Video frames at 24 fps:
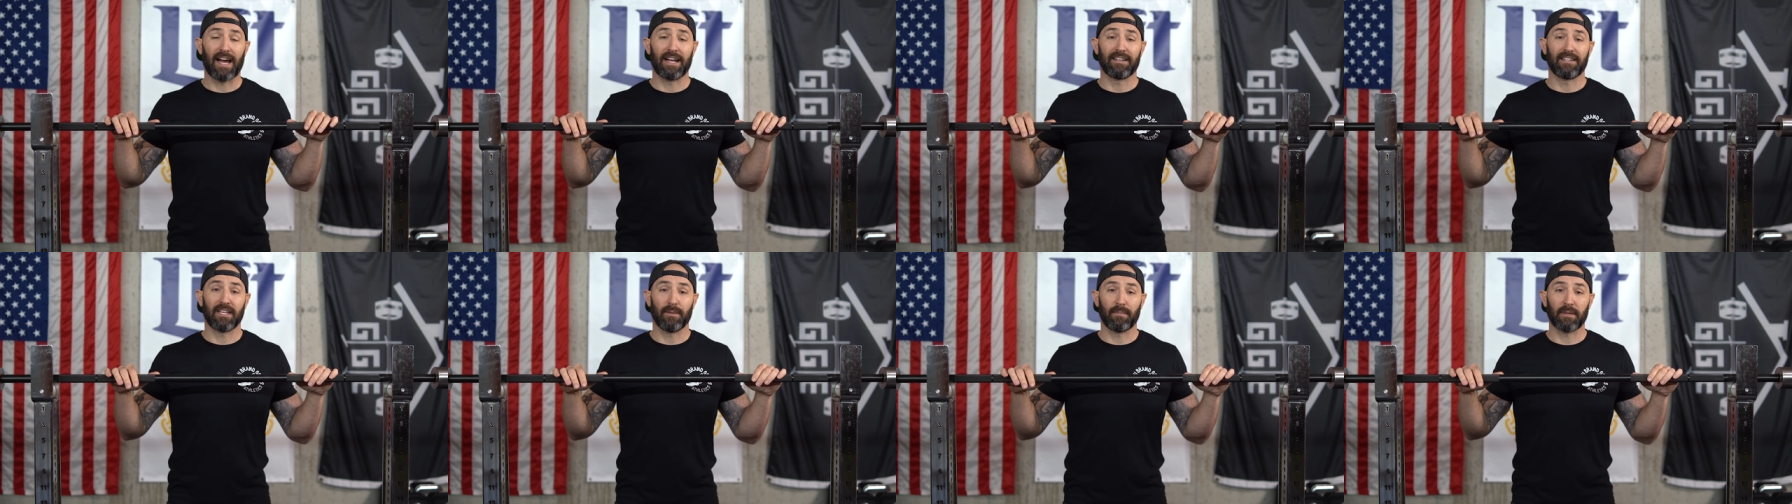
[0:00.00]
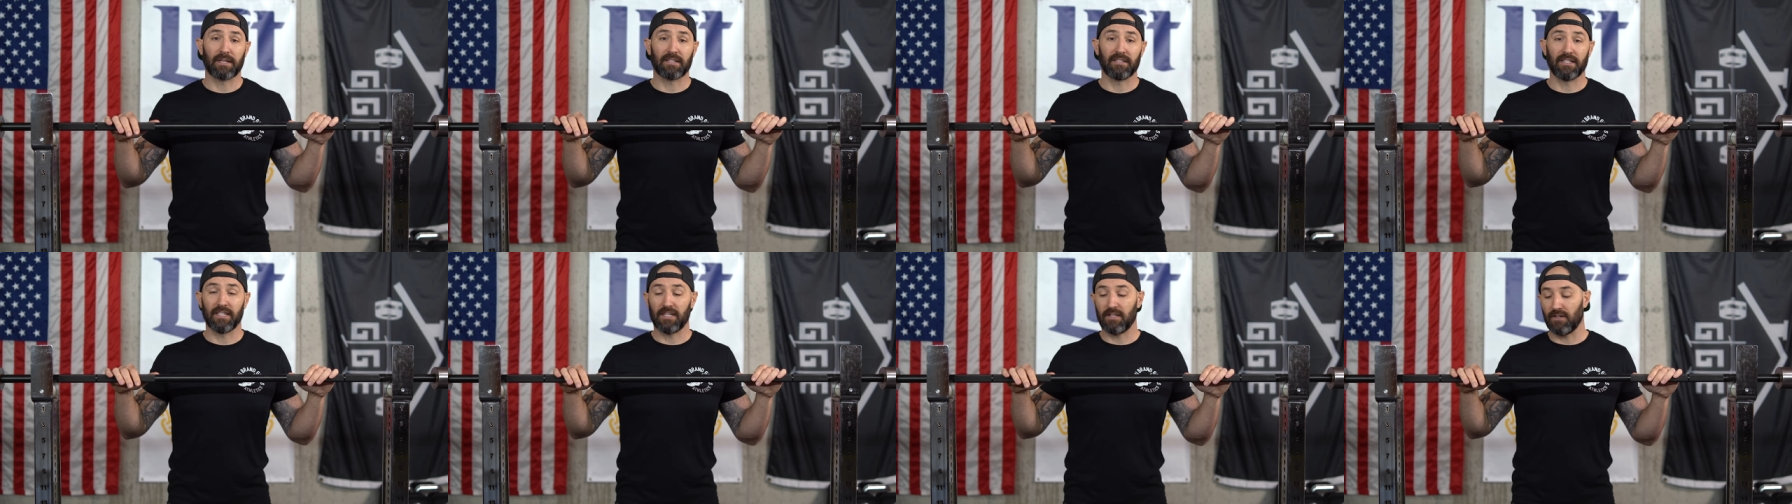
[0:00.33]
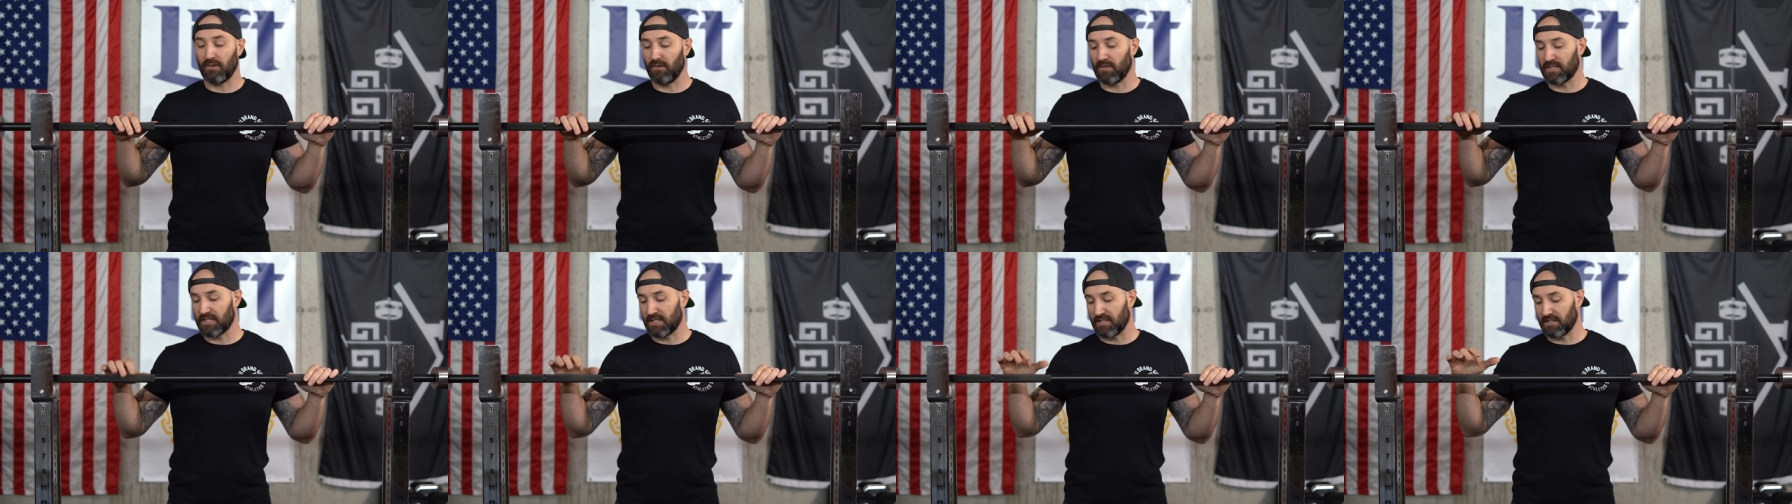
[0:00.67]
I typically
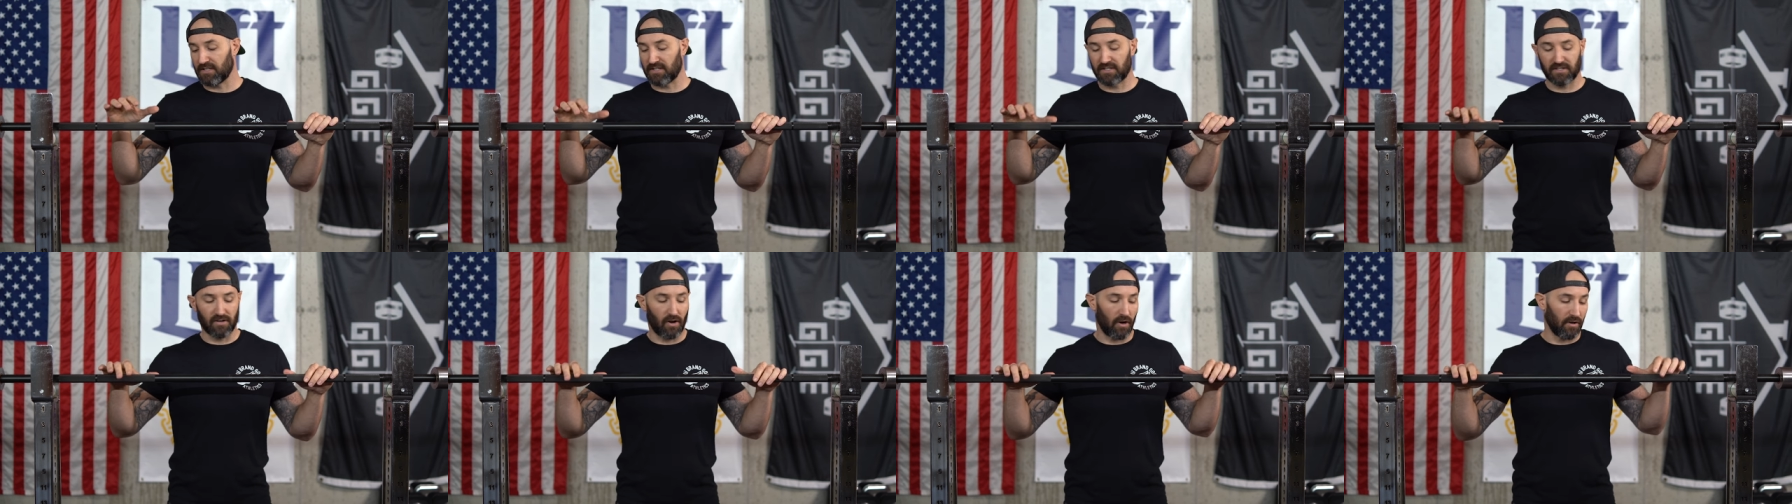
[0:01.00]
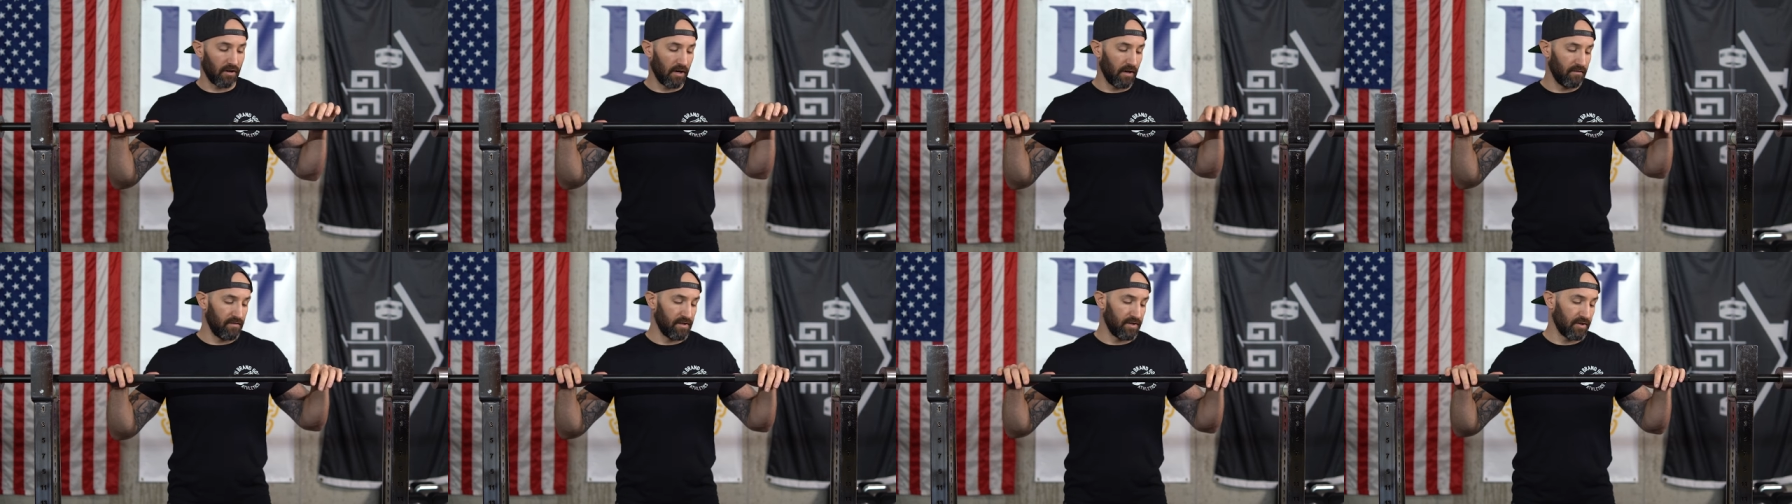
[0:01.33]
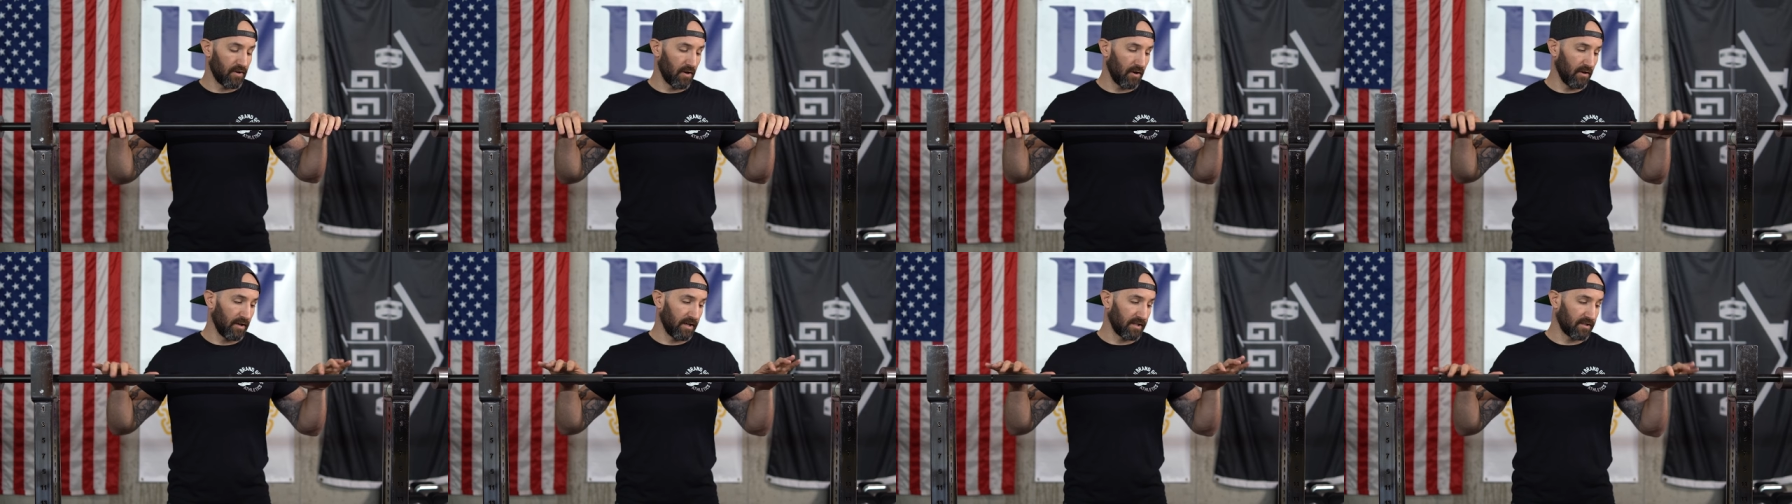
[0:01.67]
use the start of the
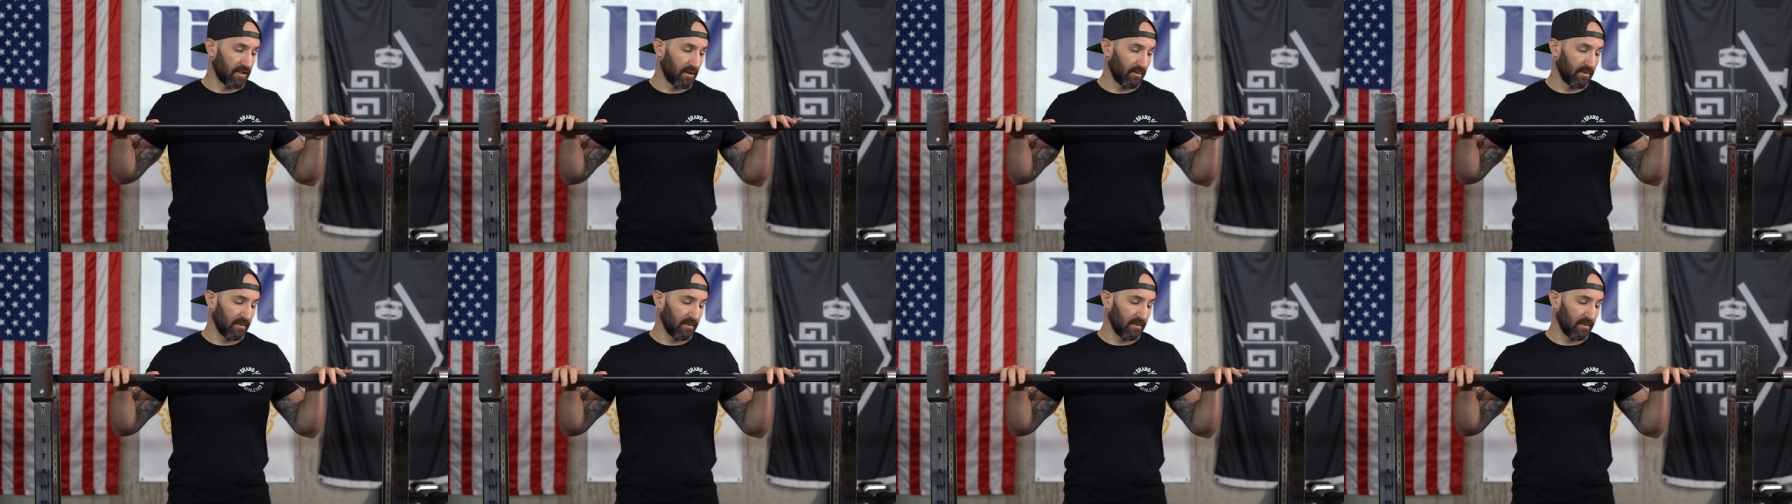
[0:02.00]
knurling